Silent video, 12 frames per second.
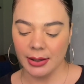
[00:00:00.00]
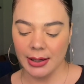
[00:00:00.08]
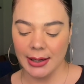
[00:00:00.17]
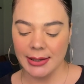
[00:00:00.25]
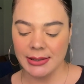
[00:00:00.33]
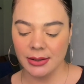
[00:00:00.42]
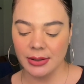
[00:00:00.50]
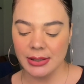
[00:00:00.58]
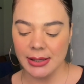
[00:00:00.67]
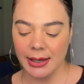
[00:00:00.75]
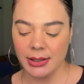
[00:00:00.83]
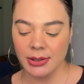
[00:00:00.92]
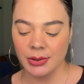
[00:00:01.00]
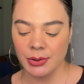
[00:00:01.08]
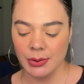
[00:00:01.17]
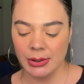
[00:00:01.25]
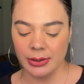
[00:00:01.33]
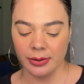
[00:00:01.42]
I still decided to do
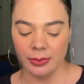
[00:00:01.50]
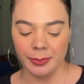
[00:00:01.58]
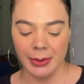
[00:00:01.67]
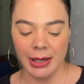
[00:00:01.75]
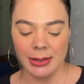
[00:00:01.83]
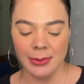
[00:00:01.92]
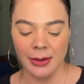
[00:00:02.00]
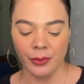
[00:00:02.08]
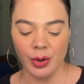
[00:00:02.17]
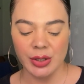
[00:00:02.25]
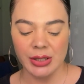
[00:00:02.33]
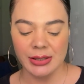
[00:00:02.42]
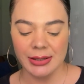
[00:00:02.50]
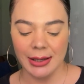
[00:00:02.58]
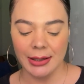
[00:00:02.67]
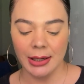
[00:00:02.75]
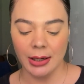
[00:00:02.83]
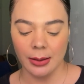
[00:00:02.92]
so because my voice is
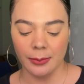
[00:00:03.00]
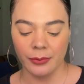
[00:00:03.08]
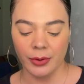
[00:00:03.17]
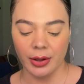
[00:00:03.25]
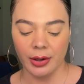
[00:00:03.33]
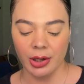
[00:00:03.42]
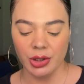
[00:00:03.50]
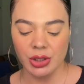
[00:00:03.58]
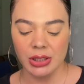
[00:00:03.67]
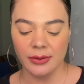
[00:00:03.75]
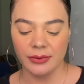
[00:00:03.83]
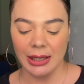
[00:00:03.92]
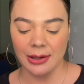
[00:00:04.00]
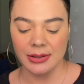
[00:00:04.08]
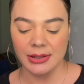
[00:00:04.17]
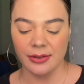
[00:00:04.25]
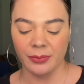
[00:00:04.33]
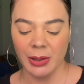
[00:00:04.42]
standing up for the hundreds of
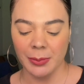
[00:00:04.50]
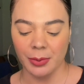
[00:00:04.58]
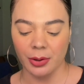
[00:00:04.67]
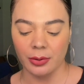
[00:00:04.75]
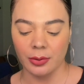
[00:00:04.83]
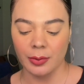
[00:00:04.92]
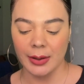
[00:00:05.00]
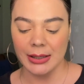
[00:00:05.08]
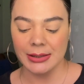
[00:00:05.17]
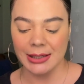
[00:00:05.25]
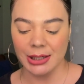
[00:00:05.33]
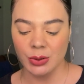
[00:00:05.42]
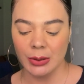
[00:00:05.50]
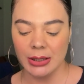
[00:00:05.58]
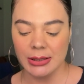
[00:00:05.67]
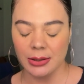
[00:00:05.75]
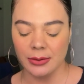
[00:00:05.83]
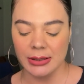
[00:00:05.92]
thousands of people who get sexually
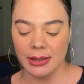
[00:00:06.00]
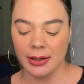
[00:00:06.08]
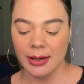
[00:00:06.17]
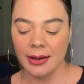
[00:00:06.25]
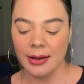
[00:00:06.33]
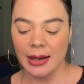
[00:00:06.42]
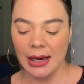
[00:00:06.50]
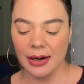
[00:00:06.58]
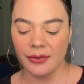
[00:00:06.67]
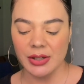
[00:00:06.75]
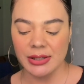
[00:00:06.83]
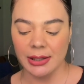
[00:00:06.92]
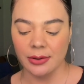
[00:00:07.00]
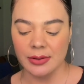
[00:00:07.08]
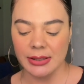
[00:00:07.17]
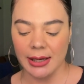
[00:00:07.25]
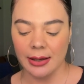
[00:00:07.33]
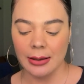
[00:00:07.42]
assaulted every single
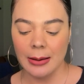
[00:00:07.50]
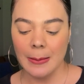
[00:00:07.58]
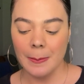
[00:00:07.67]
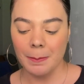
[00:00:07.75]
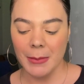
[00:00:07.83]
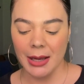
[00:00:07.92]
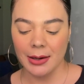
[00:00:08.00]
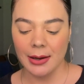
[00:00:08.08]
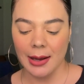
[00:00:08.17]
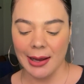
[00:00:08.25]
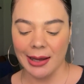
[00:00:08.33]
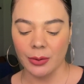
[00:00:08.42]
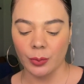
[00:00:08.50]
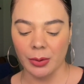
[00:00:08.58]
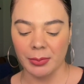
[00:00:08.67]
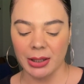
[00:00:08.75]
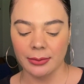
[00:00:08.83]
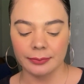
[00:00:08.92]
day, men and
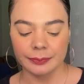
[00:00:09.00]
women.